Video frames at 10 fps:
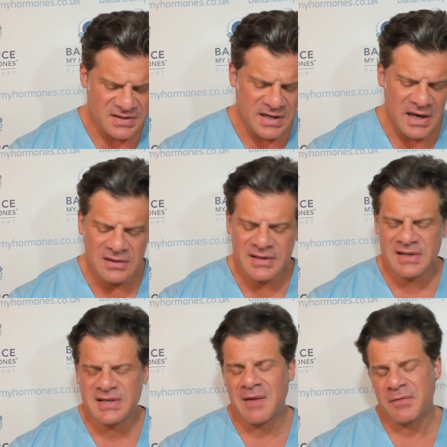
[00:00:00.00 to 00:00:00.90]
scale
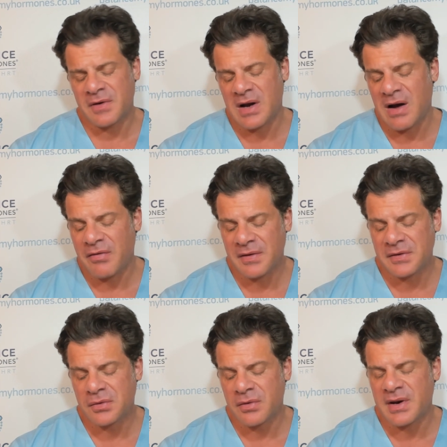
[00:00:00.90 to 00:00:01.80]
tells half of the
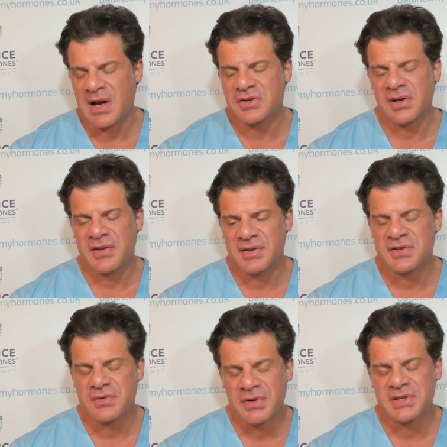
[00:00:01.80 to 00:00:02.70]
truth. Actually, this
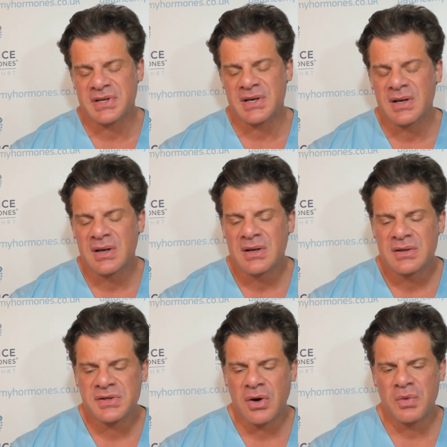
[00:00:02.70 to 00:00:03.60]
is risky,
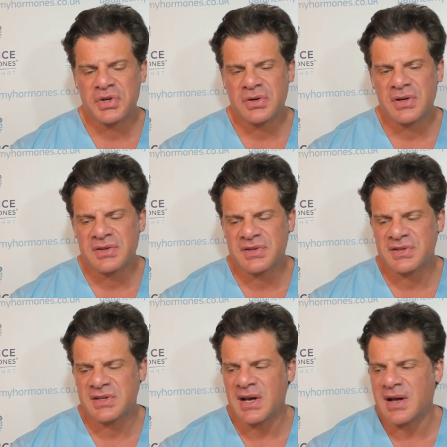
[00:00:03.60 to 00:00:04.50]
so we shouldn't
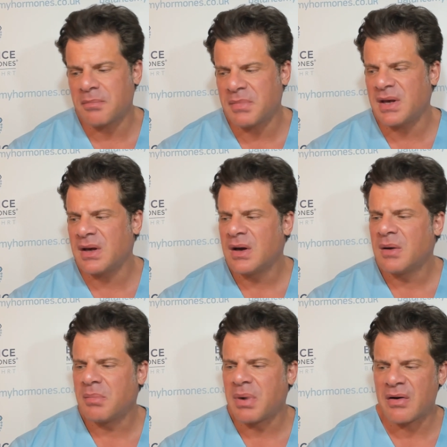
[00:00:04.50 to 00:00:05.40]
stick and be
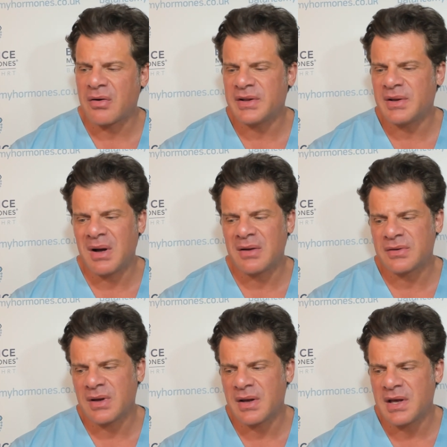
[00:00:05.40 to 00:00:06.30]
paranoid about
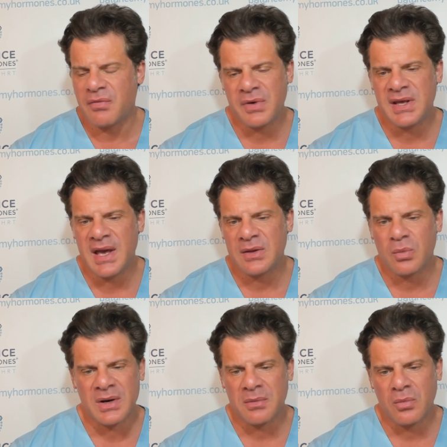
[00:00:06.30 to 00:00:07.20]
if we gain
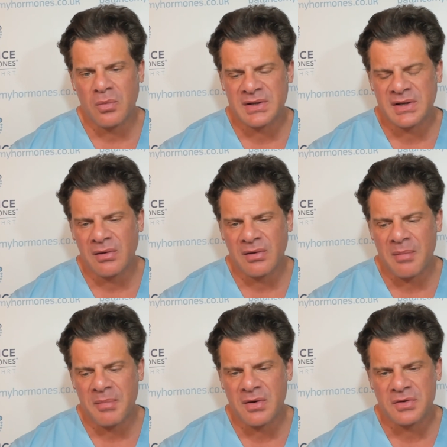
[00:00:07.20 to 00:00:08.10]
one one
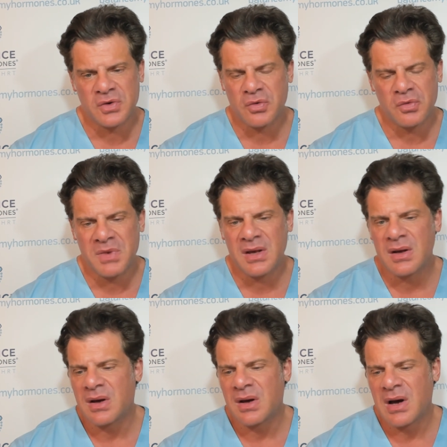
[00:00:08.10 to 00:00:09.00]
kilogram because it would be,
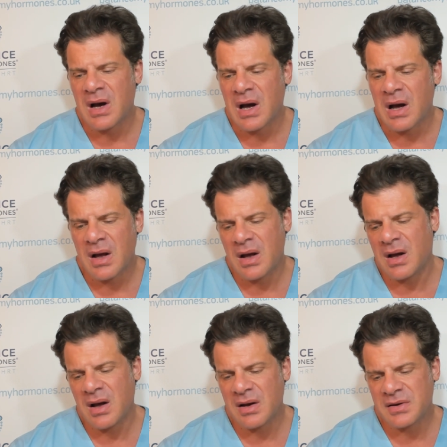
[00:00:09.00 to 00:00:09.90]

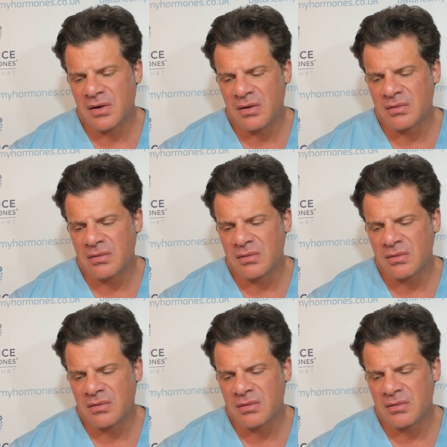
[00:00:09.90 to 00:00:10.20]
uh, you know,